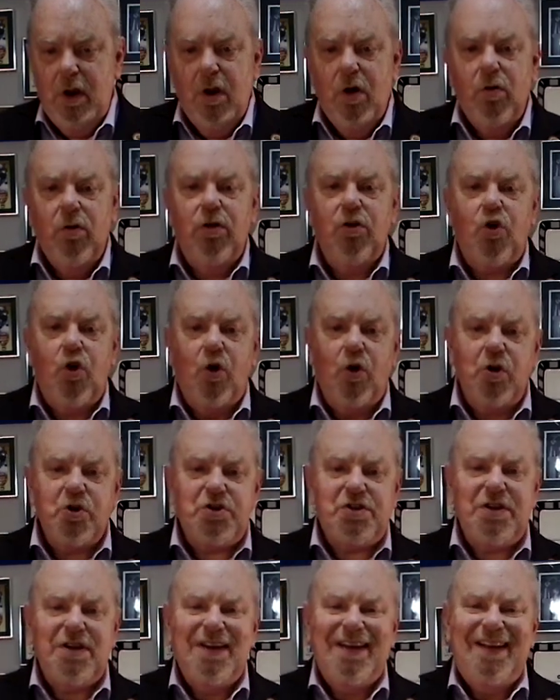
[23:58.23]
Well, of
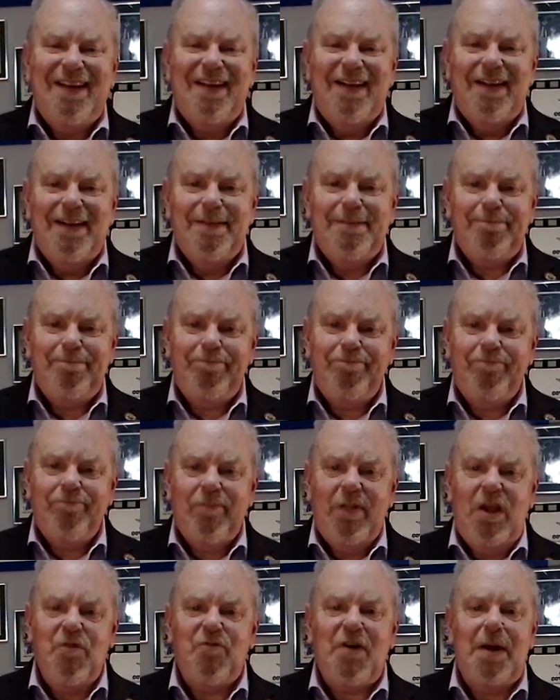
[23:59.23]
course,
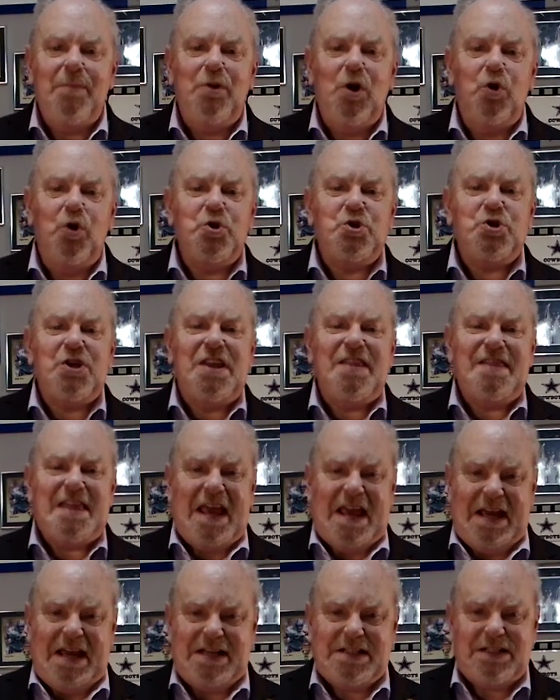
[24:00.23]
if I'm noticing
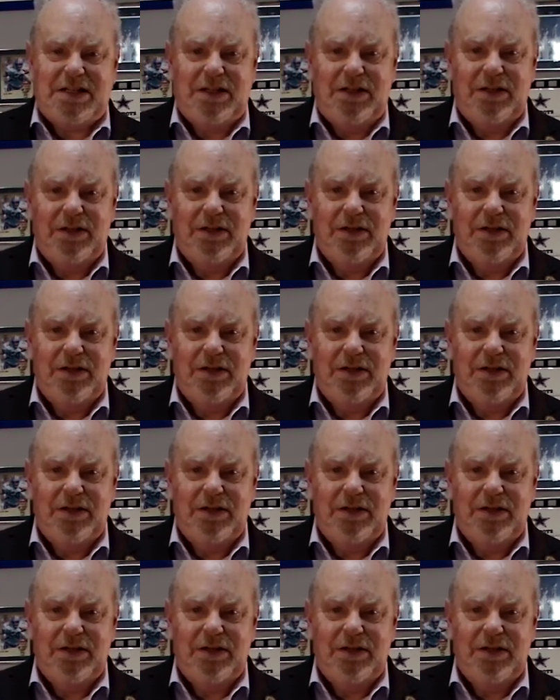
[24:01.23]
that,